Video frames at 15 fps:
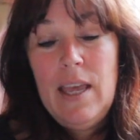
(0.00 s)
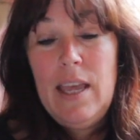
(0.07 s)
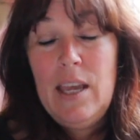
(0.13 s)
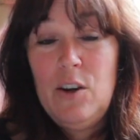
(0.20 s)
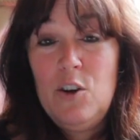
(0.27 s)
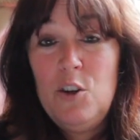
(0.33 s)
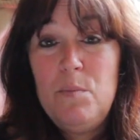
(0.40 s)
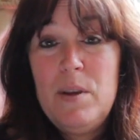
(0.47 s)

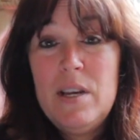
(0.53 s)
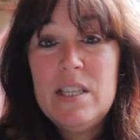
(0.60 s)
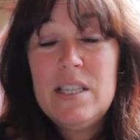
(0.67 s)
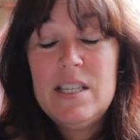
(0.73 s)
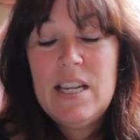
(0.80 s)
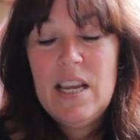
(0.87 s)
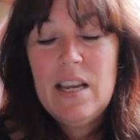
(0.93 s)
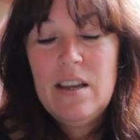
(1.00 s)
It could be a
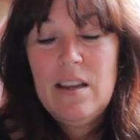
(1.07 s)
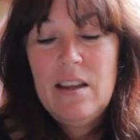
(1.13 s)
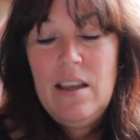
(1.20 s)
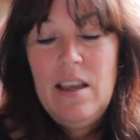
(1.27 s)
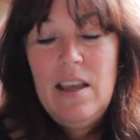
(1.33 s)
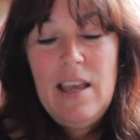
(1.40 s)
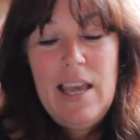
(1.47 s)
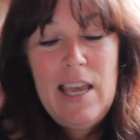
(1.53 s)
stick,
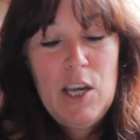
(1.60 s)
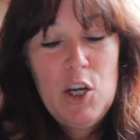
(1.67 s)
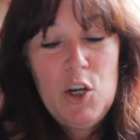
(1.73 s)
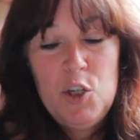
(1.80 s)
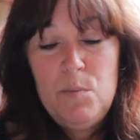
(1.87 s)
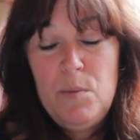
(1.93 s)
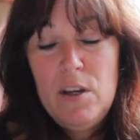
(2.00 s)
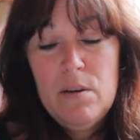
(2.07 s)
it
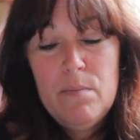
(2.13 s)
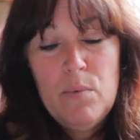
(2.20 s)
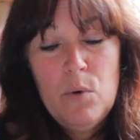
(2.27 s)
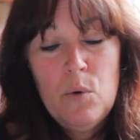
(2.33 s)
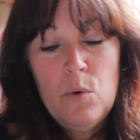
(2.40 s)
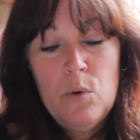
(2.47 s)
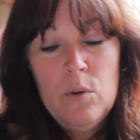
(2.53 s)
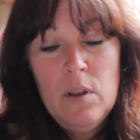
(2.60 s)
could be a
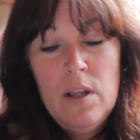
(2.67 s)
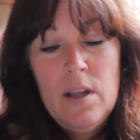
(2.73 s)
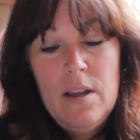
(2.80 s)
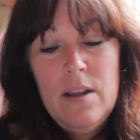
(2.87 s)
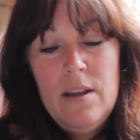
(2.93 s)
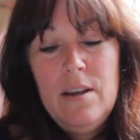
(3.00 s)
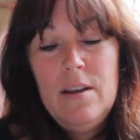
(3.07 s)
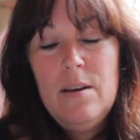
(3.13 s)
ball,
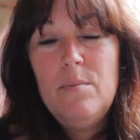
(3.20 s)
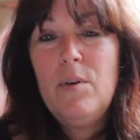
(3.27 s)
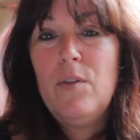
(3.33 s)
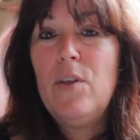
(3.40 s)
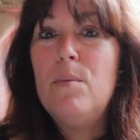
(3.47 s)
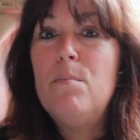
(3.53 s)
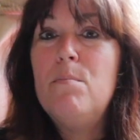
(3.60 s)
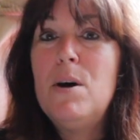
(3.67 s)

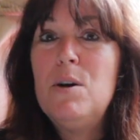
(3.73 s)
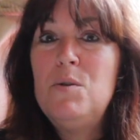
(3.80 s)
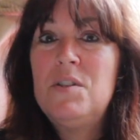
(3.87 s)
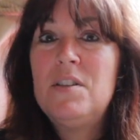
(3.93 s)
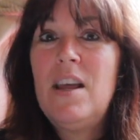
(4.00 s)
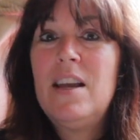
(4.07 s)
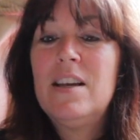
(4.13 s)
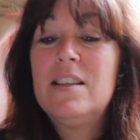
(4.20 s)
but the
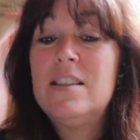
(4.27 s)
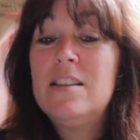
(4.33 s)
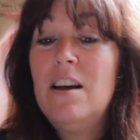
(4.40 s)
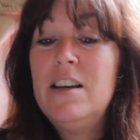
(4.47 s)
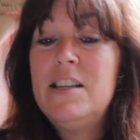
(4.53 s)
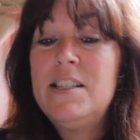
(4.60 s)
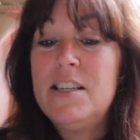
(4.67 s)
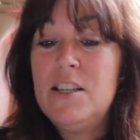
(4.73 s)
most
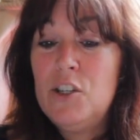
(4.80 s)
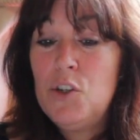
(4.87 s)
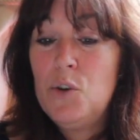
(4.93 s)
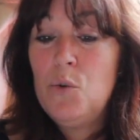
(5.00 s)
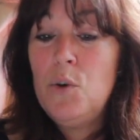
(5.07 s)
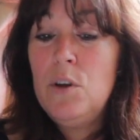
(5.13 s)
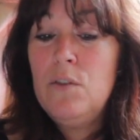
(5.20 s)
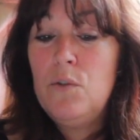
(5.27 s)
exciting
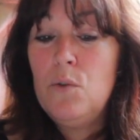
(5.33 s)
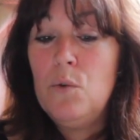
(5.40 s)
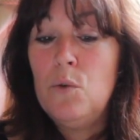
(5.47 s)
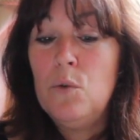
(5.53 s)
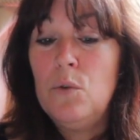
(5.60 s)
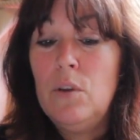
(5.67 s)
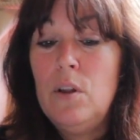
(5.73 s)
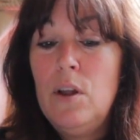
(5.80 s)
toy of
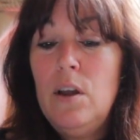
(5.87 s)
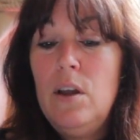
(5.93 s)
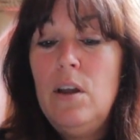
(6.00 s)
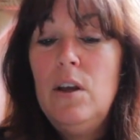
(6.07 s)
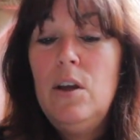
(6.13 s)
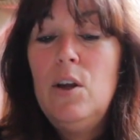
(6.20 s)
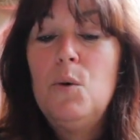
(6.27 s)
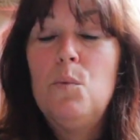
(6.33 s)
all
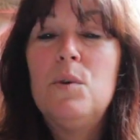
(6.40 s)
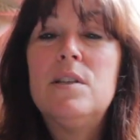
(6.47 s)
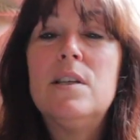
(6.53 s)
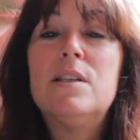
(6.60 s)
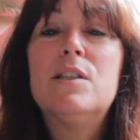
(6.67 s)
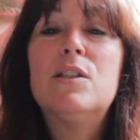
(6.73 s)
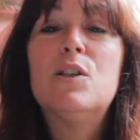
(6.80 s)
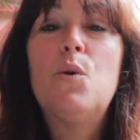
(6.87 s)
was a
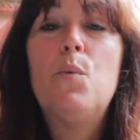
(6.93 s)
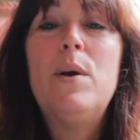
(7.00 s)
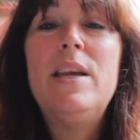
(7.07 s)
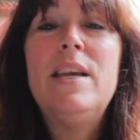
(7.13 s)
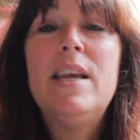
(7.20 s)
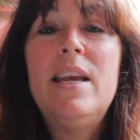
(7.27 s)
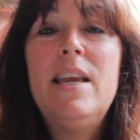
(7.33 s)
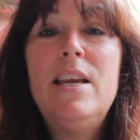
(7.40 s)

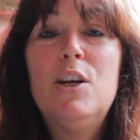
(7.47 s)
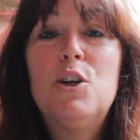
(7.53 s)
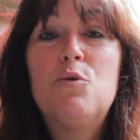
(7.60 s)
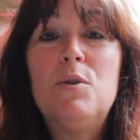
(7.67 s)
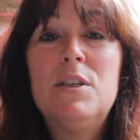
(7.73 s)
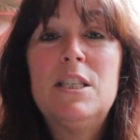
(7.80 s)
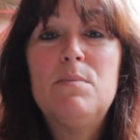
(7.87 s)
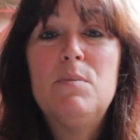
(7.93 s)
squeaky
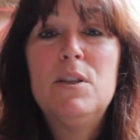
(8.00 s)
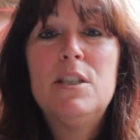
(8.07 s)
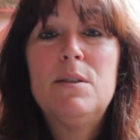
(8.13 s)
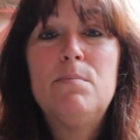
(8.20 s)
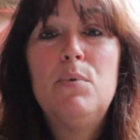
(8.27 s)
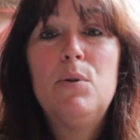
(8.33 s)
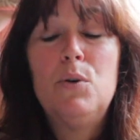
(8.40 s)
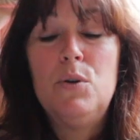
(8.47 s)

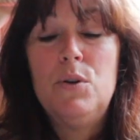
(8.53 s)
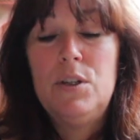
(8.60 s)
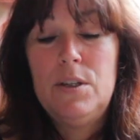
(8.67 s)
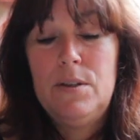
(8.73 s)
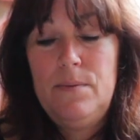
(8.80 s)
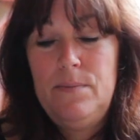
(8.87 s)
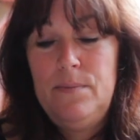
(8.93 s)
Christmas pud.